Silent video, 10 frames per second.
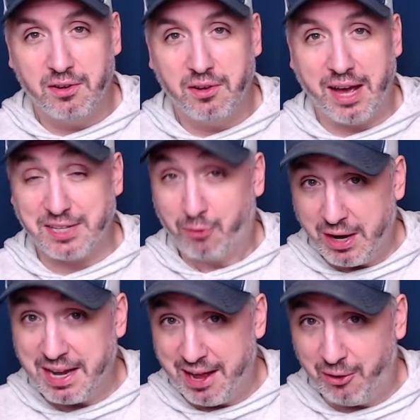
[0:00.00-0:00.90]
As of
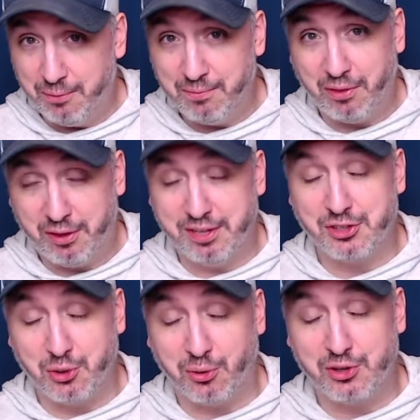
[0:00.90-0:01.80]
right now, the
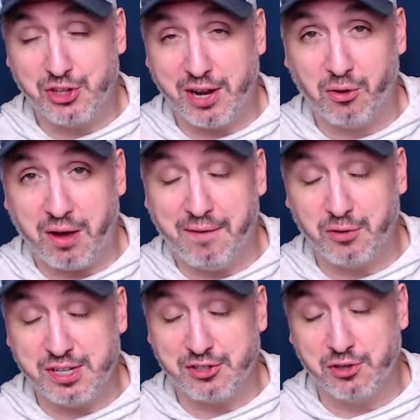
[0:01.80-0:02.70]
Discord channel
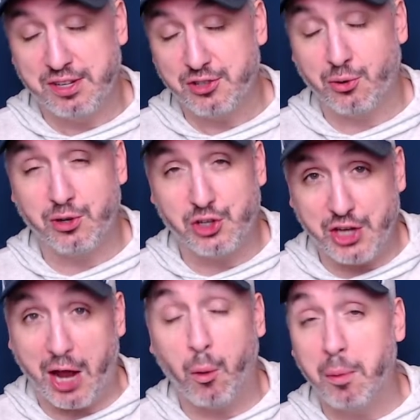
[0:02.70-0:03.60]
conversation, Discord
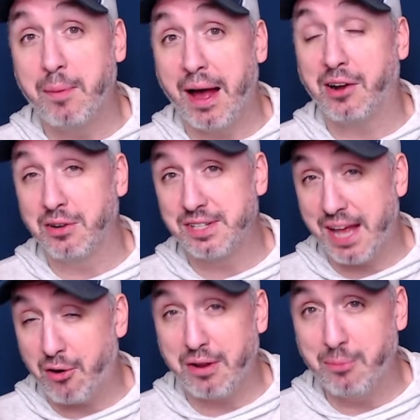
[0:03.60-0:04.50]
chat will be back on
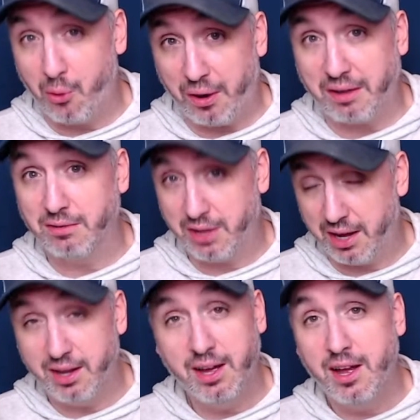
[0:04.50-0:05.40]
Saturday morning.
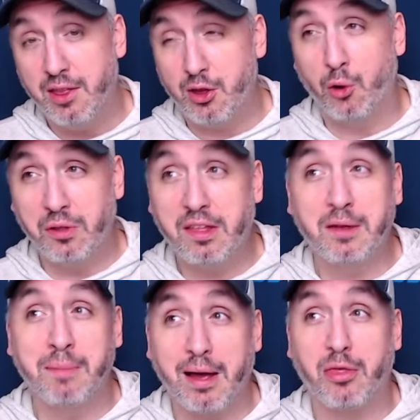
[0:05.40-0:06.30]
Okay. The only thing
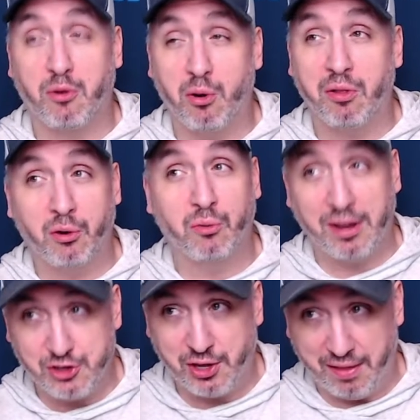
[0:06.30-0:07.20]
that might throw a little
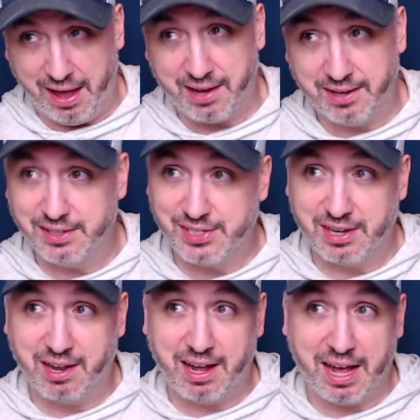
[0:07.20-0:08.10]
wrench in that is
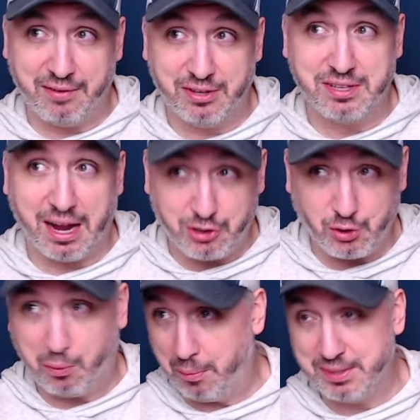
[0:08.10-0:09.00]
that I have a doctor's
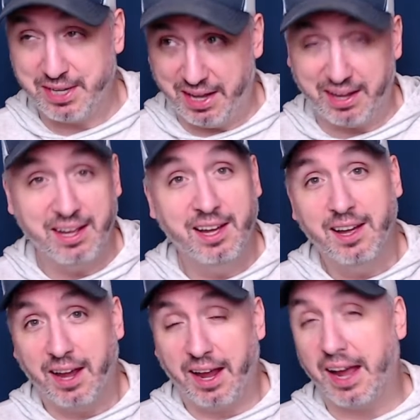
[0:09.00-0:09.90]
appointment today
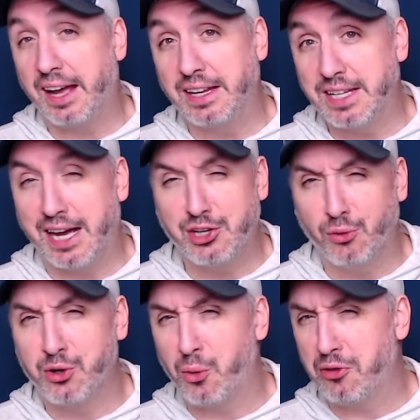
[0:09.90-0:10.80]
and I
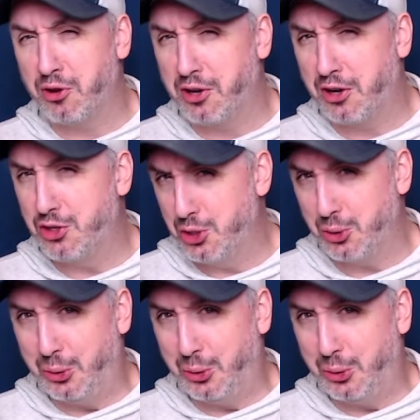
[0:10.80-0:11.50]
don't know what they're going to do.